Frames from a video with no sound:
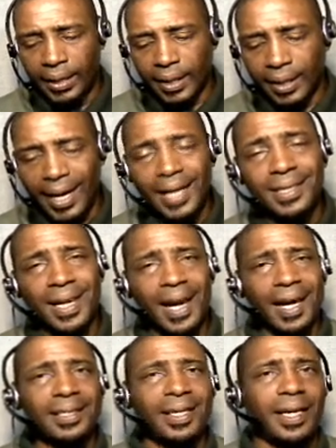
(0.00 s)
their last
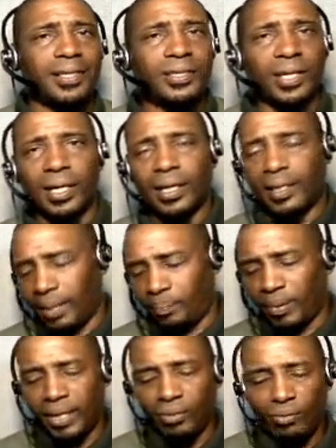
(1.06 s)
contest, they
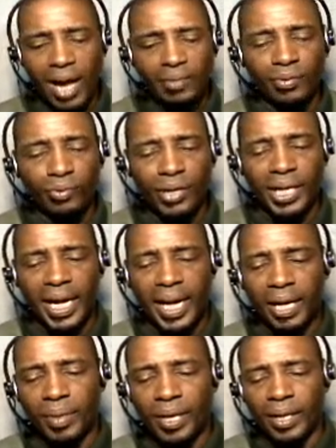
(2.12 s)
played a rivalry
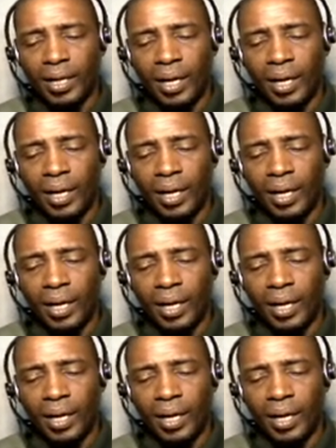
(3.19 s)
game